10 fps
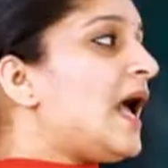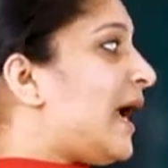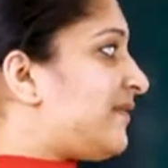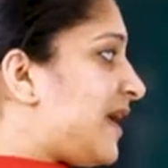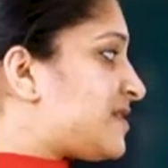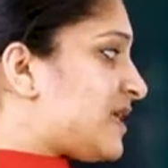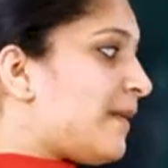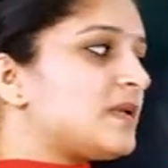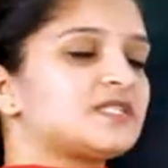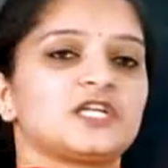And the
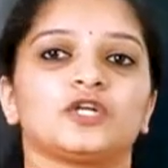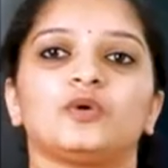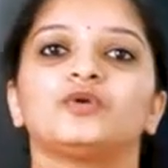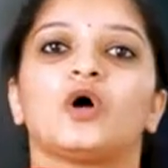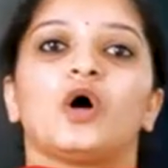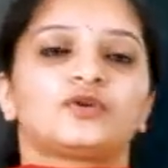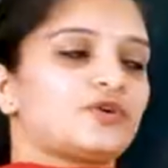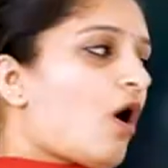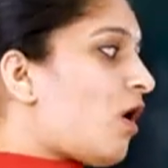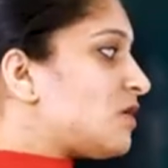examples include
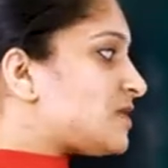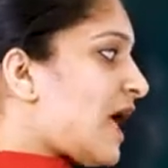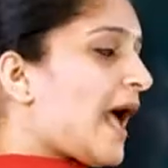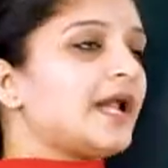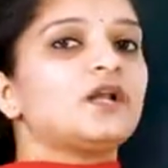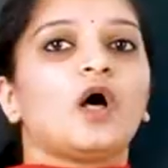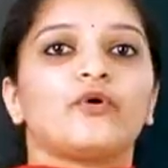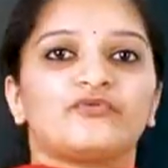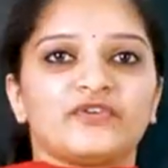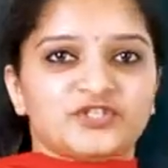tongs and
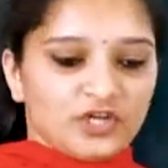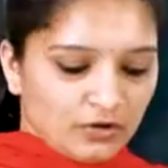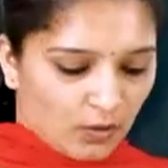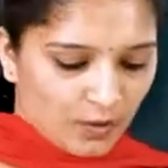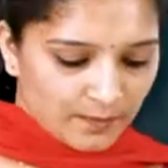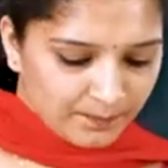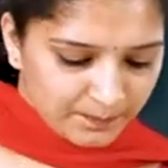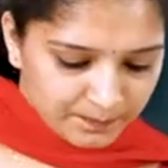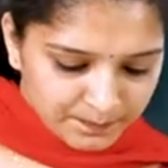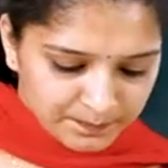fishing rod.
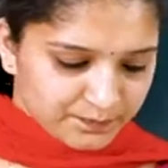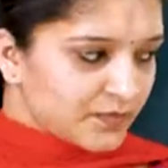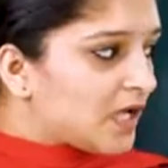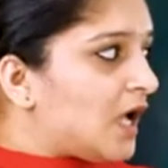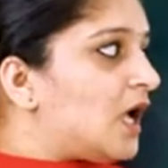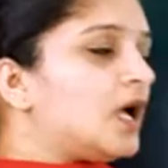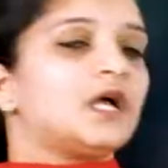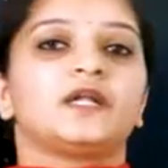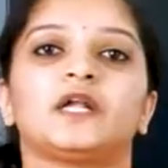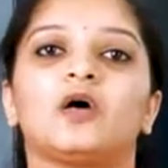
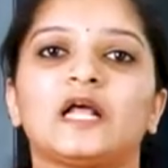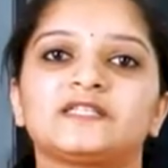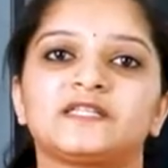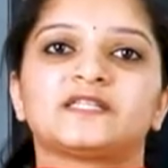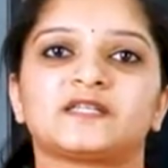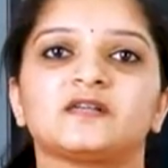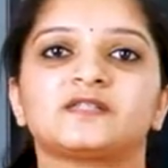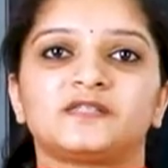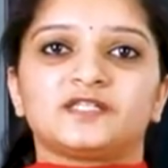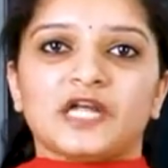Now let's
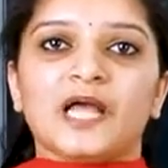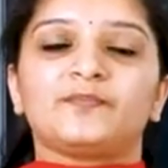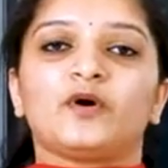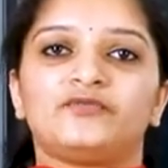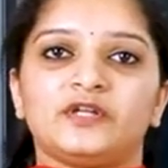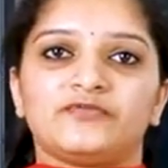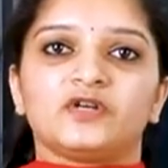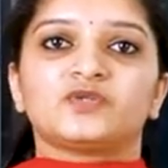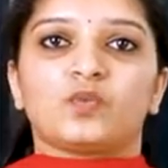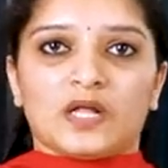discuss the type of
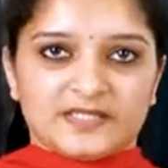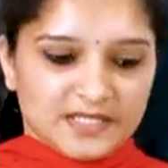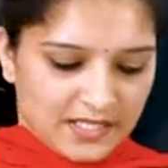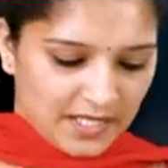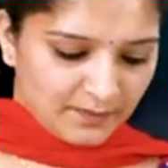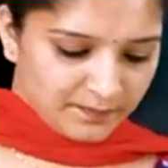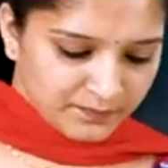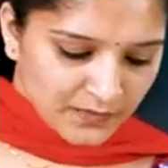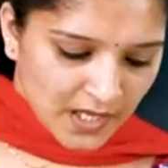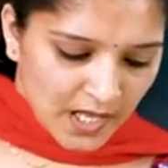levers once again.
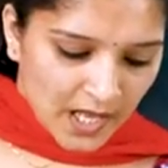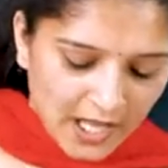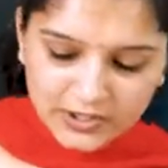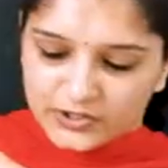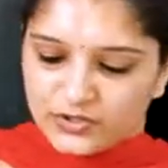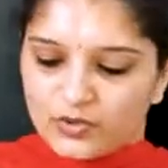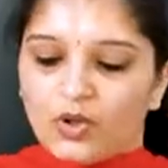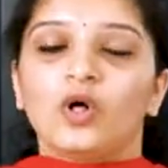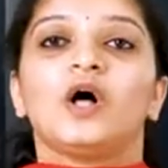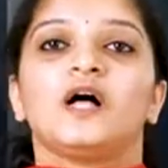As you
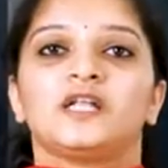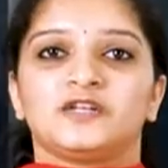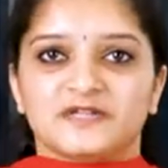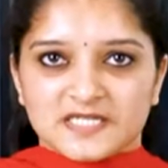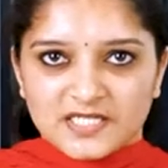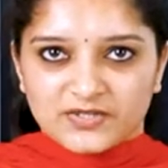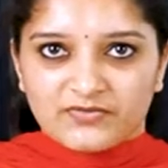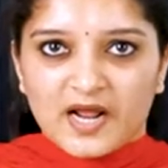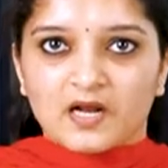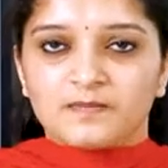know, lever is a
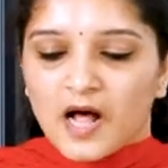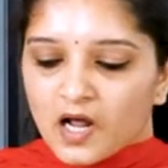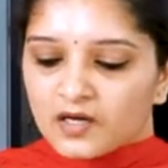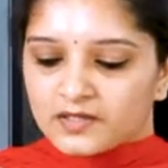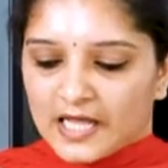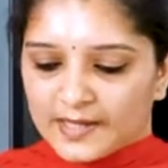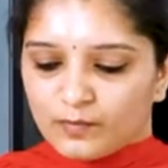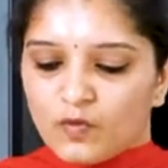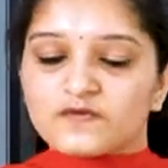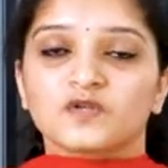straight bar that
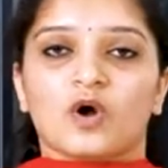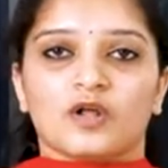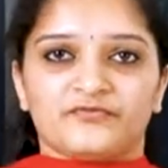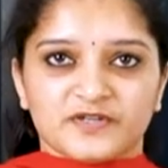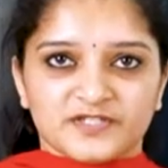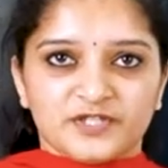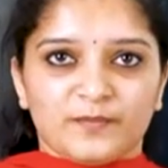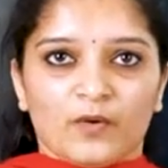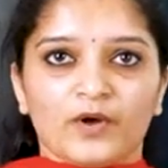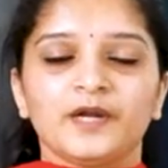moves on a fixed
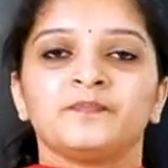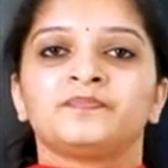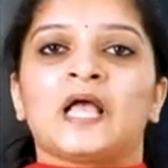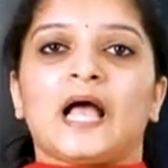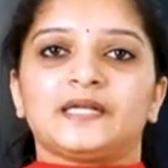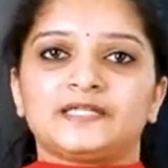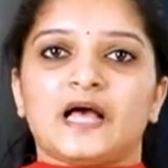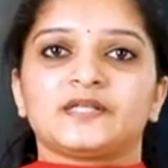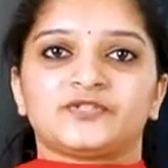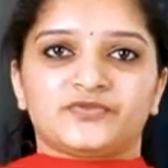point and it
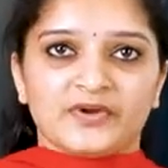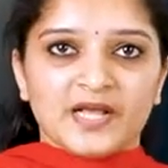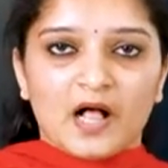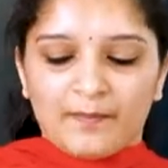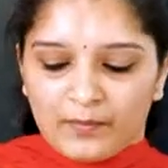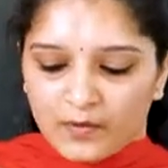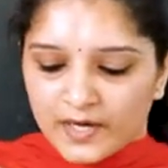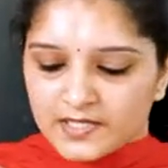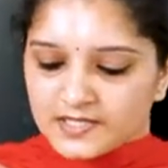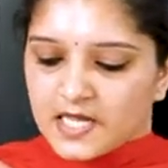has three
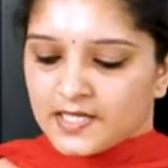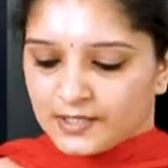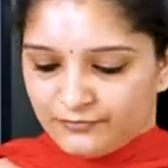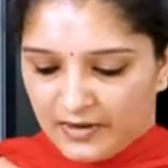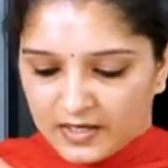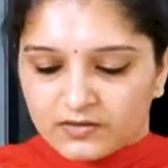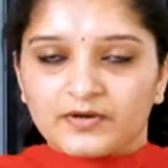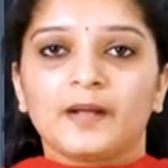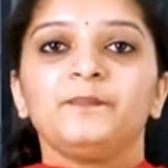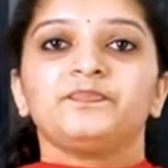components, the
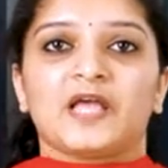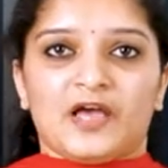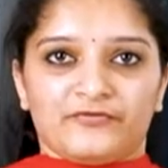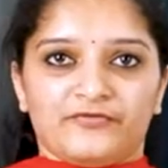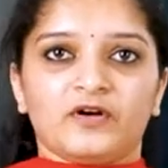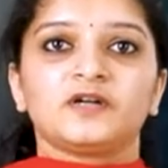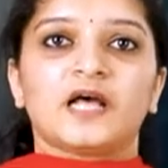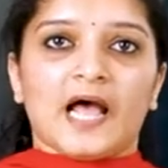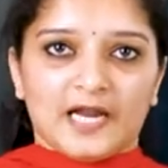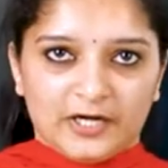fulcrum,
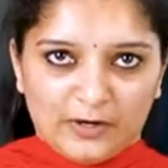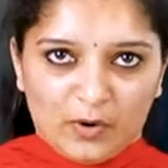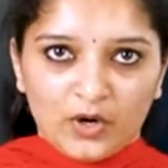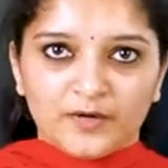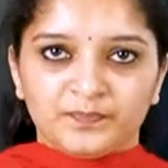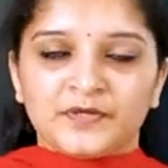effort and load.